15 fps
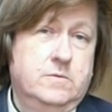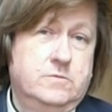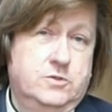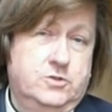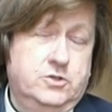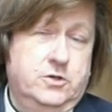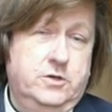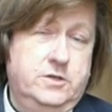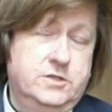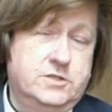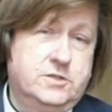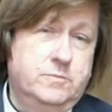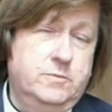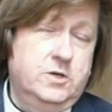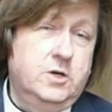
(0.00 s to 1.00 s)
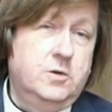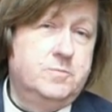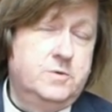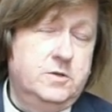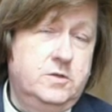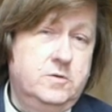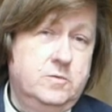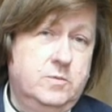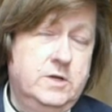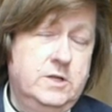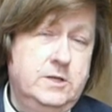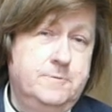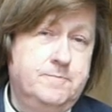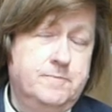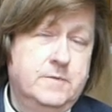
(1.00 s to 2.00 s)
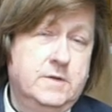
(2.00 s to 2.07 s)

to join us, and we hope that you will.